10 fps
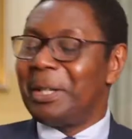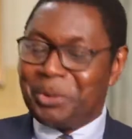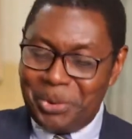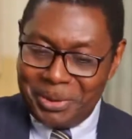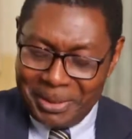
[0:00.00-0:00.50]
I
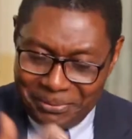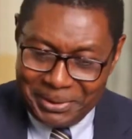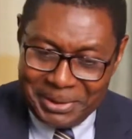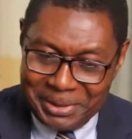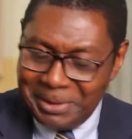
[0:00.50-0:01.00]
saw the
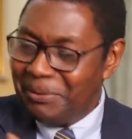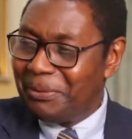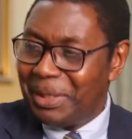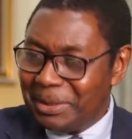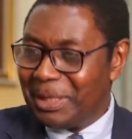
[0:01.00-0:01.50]
fishes
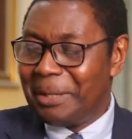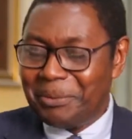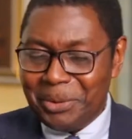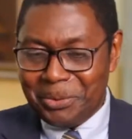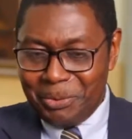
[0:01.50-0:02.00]
different type,
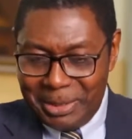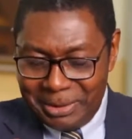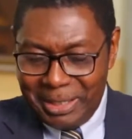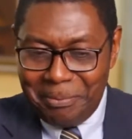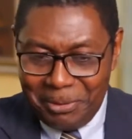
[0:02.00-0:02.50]
not one
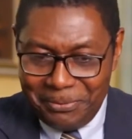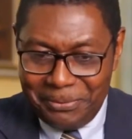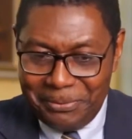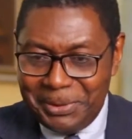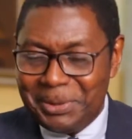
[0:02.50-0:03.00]
type of
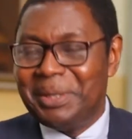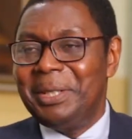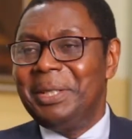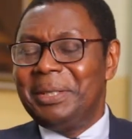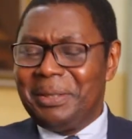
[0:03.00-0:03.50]
fish,
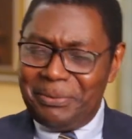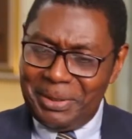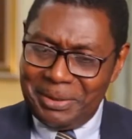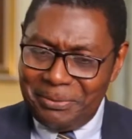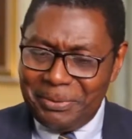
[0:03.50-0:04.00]

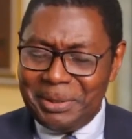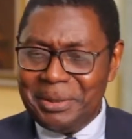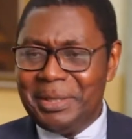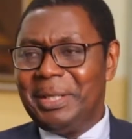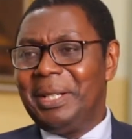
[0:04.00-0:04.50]

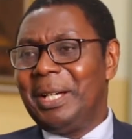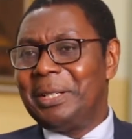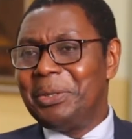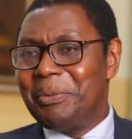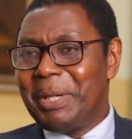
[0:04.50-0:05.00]
different. I
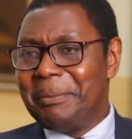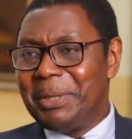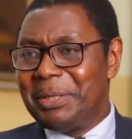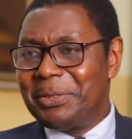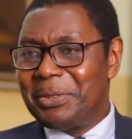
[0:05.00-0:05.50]
knew my
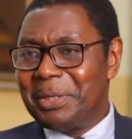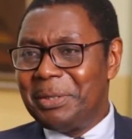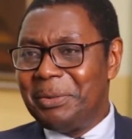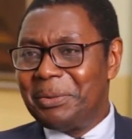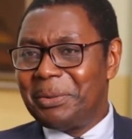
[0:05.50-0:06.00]

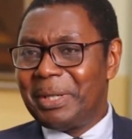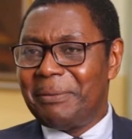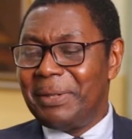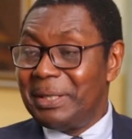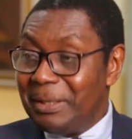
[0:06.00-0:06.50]
ministry will
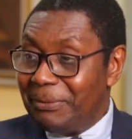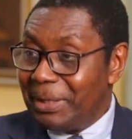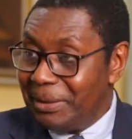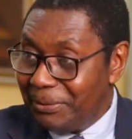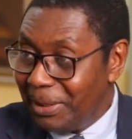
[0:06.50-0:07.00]
affect
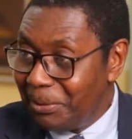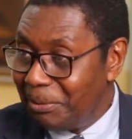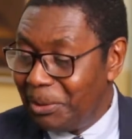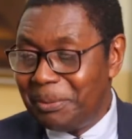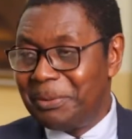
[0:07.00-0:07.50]
different
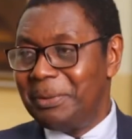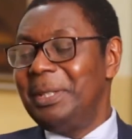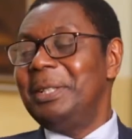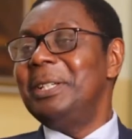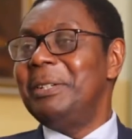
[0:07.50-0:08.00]
groups,
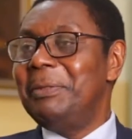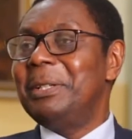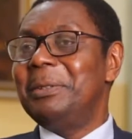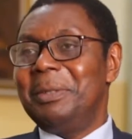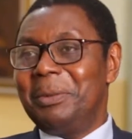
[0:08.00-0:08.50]

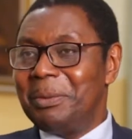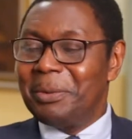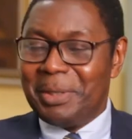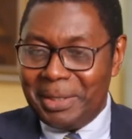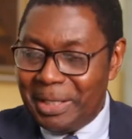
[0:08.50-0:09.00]
even
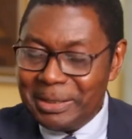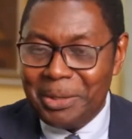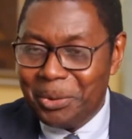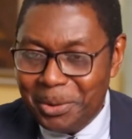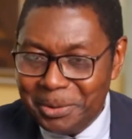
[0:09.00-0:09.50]
cut
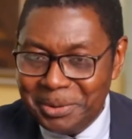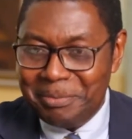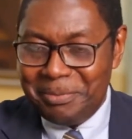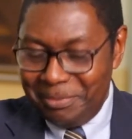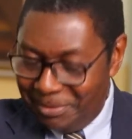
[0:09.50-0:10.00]
across
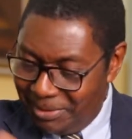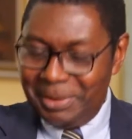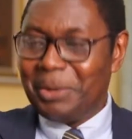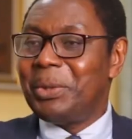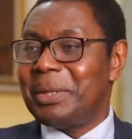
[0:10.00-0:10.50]

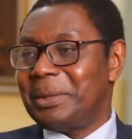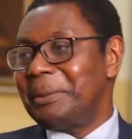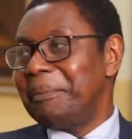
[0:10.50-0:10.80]
the world.